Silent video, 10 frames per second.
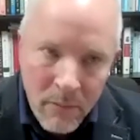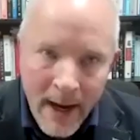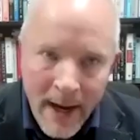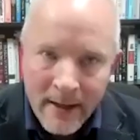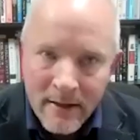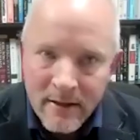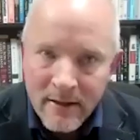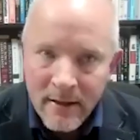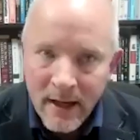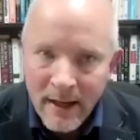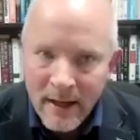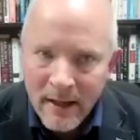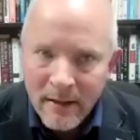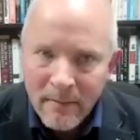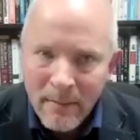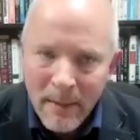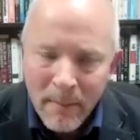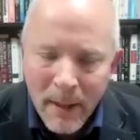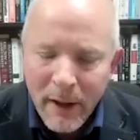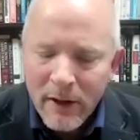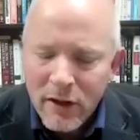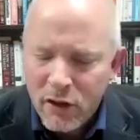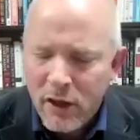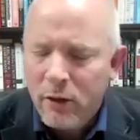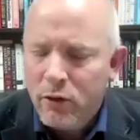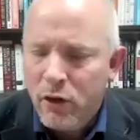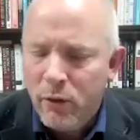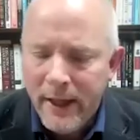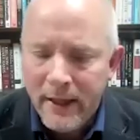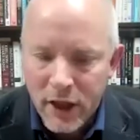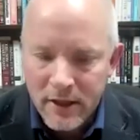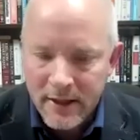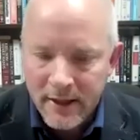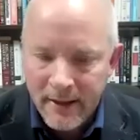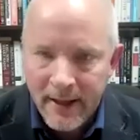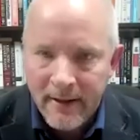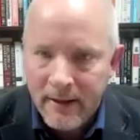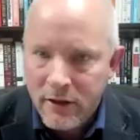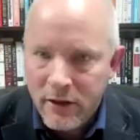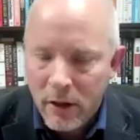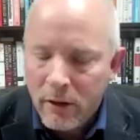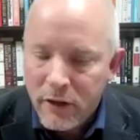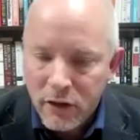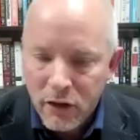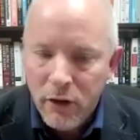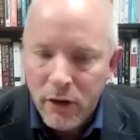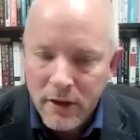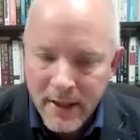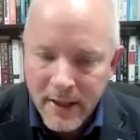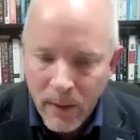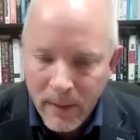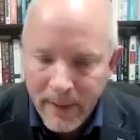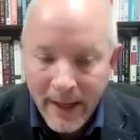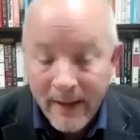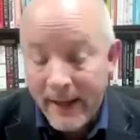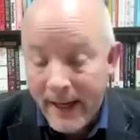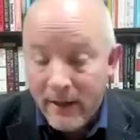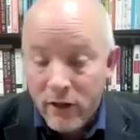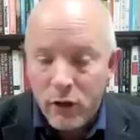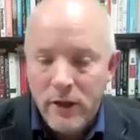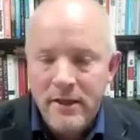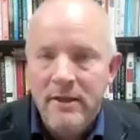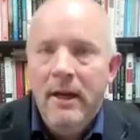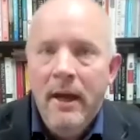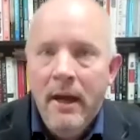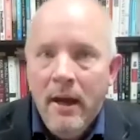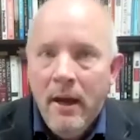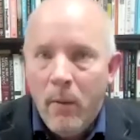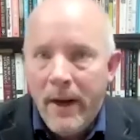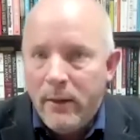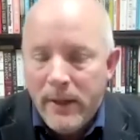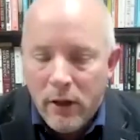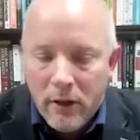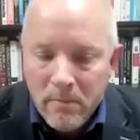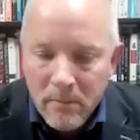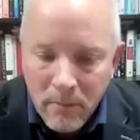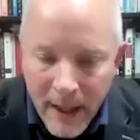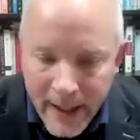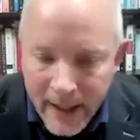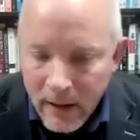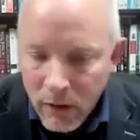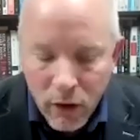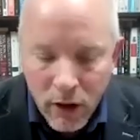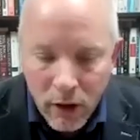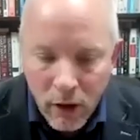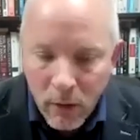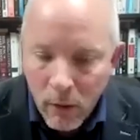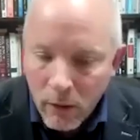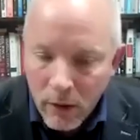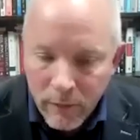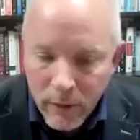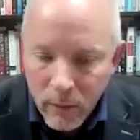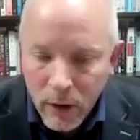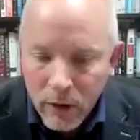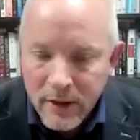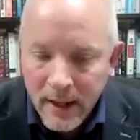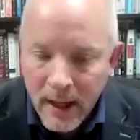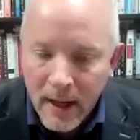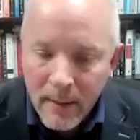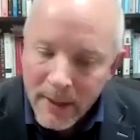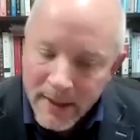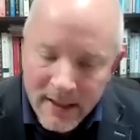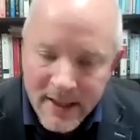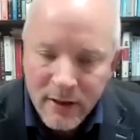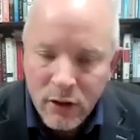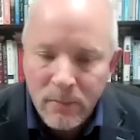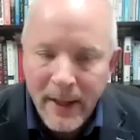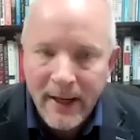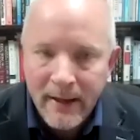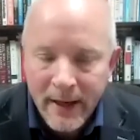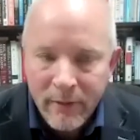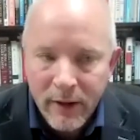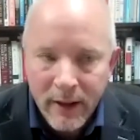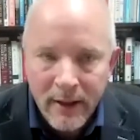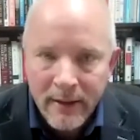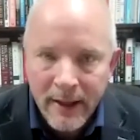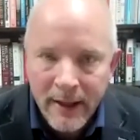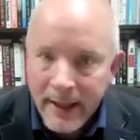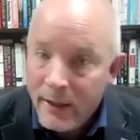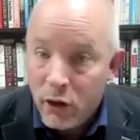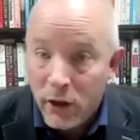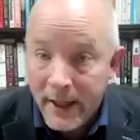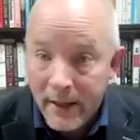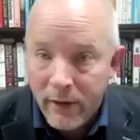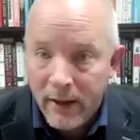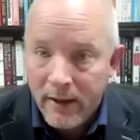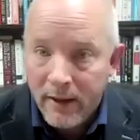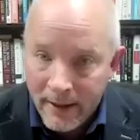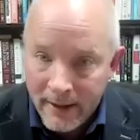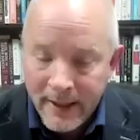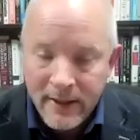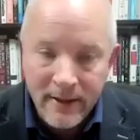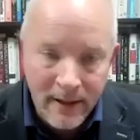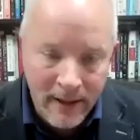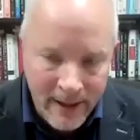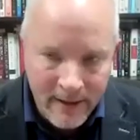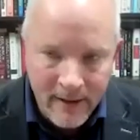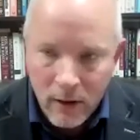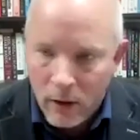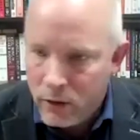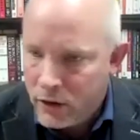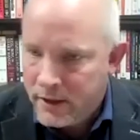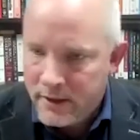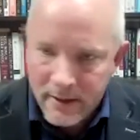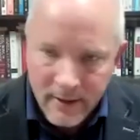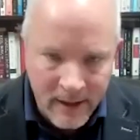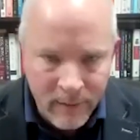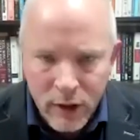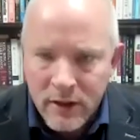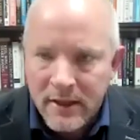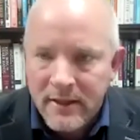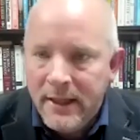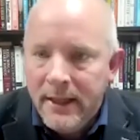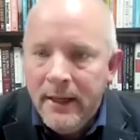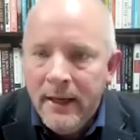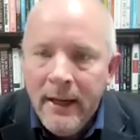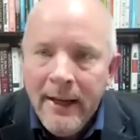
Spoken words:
and my parents struggled to readjust in the Netherlands. So after 2 years, they went back. They had a choice. Where do we go? Mining, you can go all over the world, but they settled back in Africa. They enjoyed Africa. They liked it. They liked the cultures, the diversity.